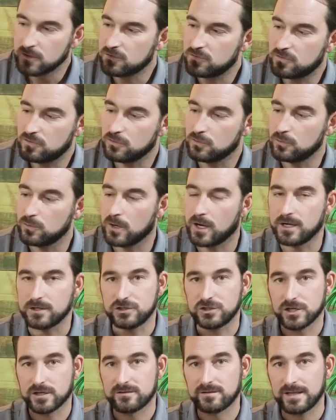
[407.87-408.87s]
to
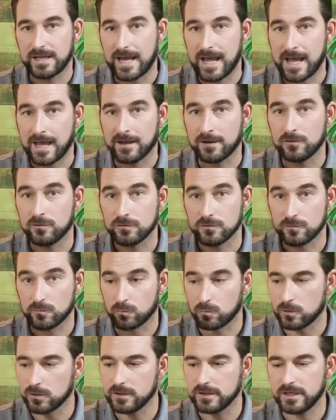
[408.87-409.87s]
adjust the angle is
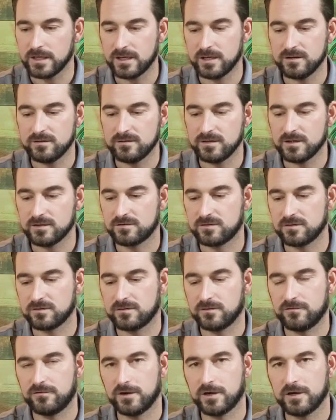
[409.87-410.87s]
really easy. It's just
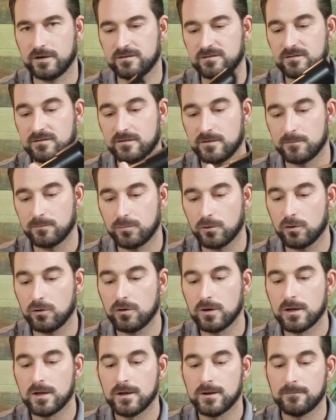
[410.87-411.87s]
a very
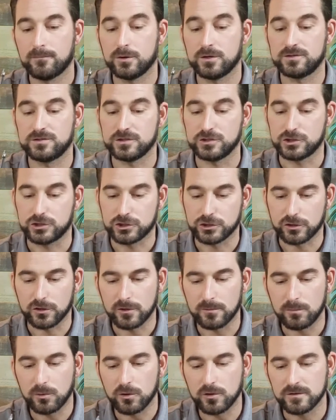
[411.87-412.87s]
simple but it's a
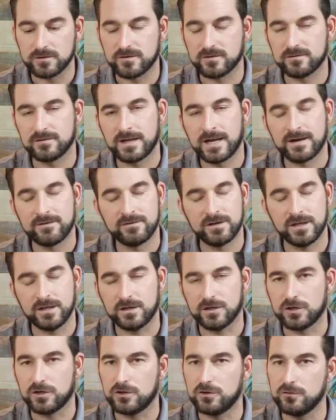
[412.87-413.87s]
durable. It doesn't have
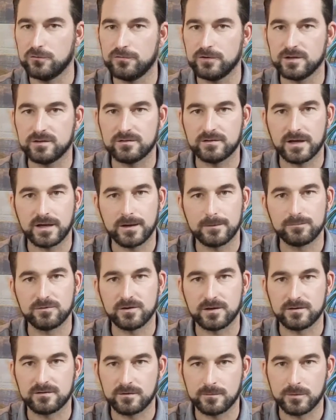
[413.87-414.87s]
any goofy setups
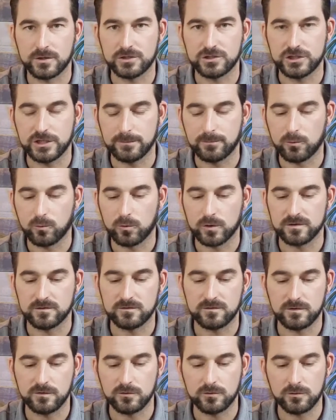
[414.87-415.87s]
like some of the cheaper
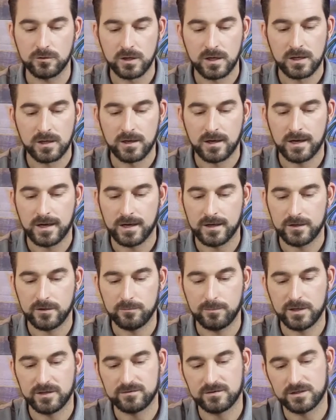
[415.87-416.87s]
ones do. Uh, you
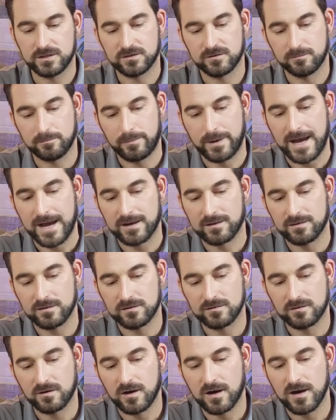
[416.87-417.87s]
basically just back
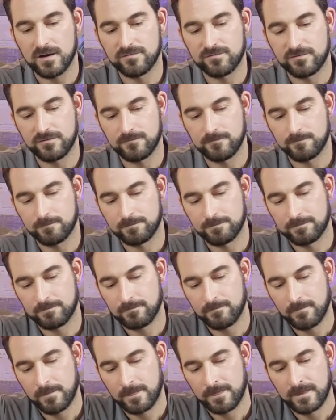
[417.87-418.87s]
this off
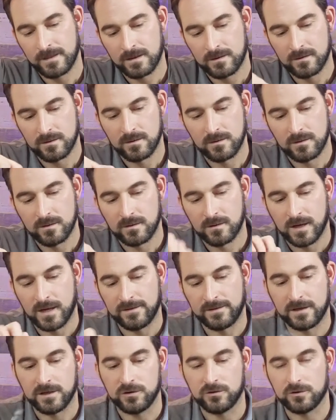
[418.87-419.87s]

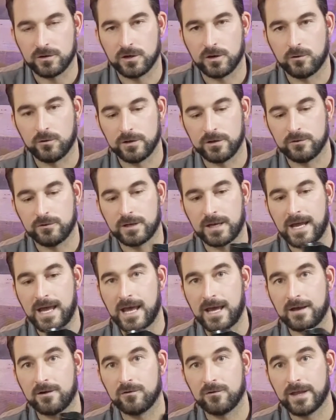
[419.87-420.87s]
and then you can go and you can
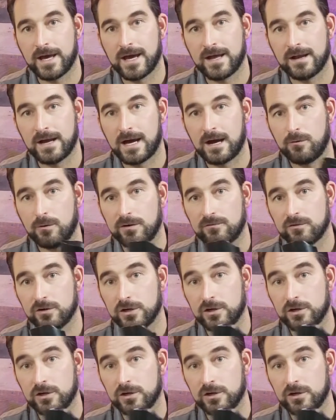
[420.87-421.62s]
angle that however